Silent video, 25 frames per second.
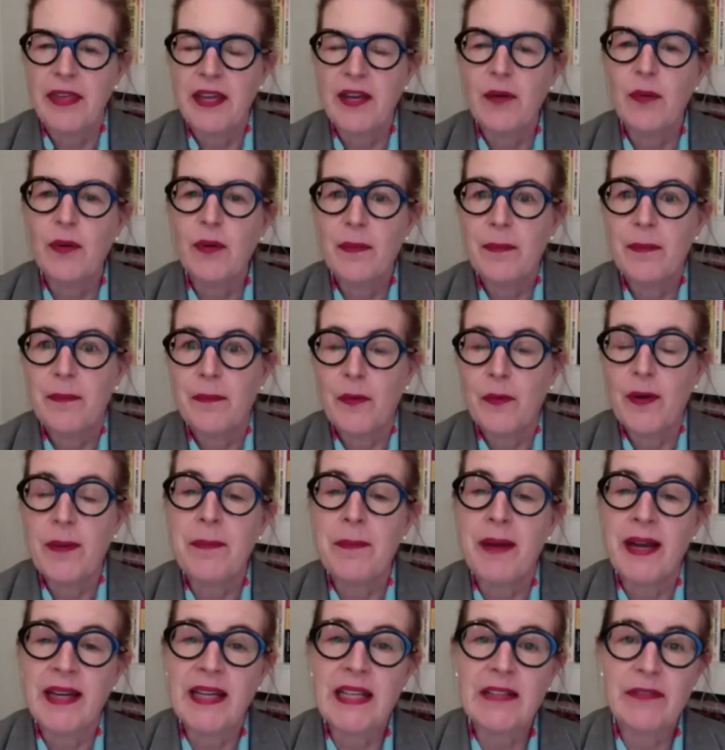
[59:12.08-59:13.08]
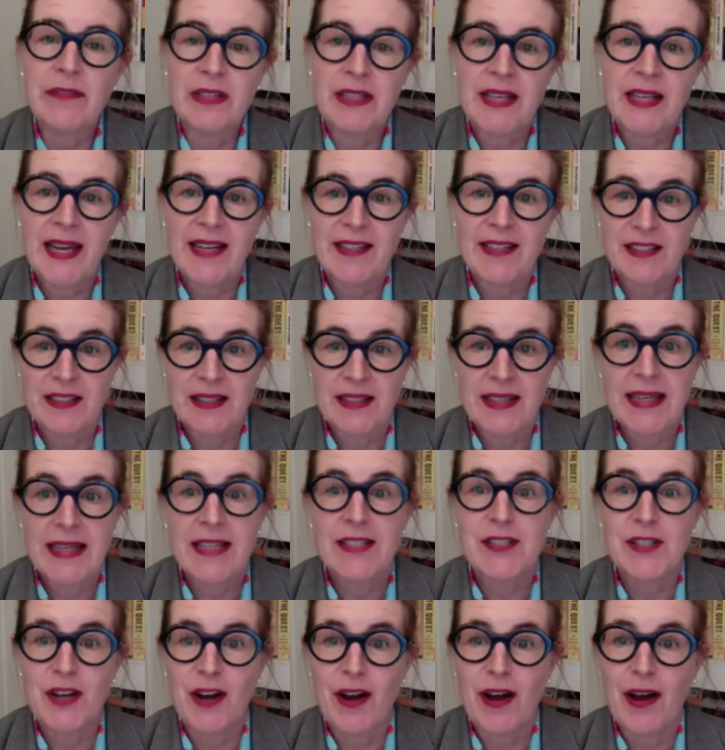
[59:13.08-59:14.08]
we might even get
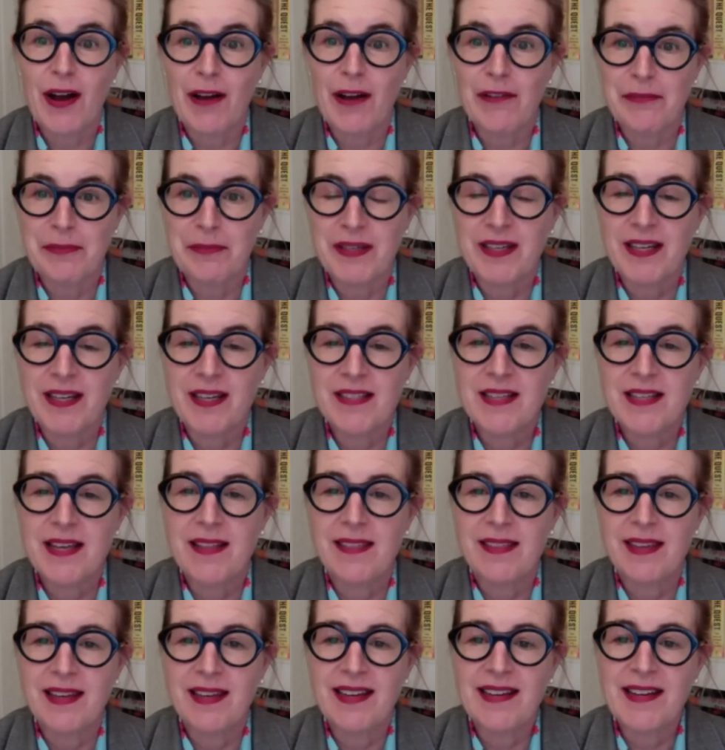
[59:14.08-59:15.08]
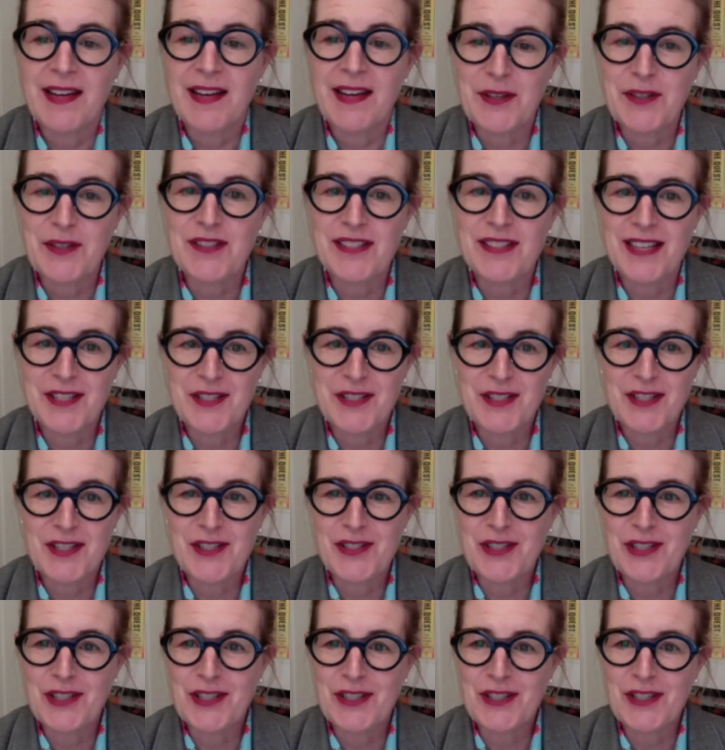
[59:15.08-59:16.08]
kicked off because I think another session is
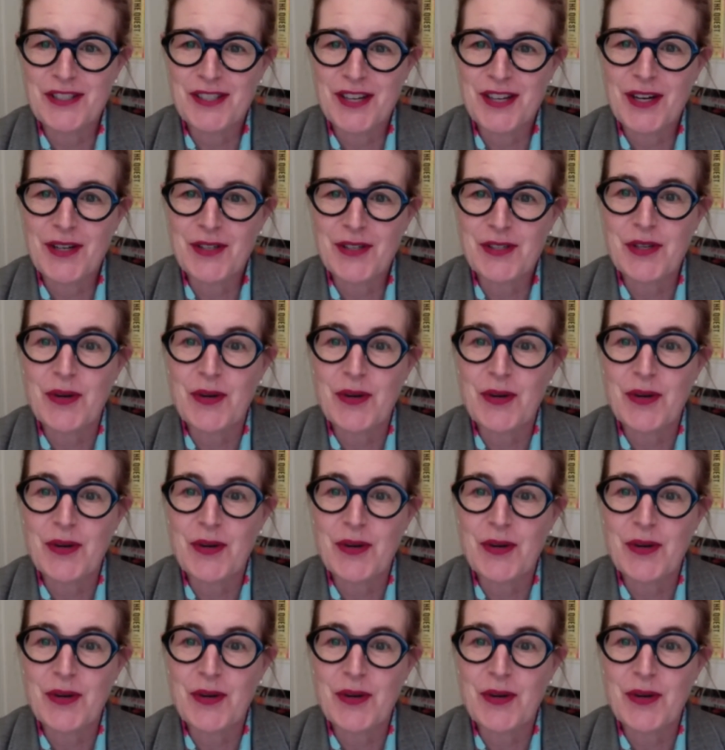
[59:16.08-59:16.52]
going to start.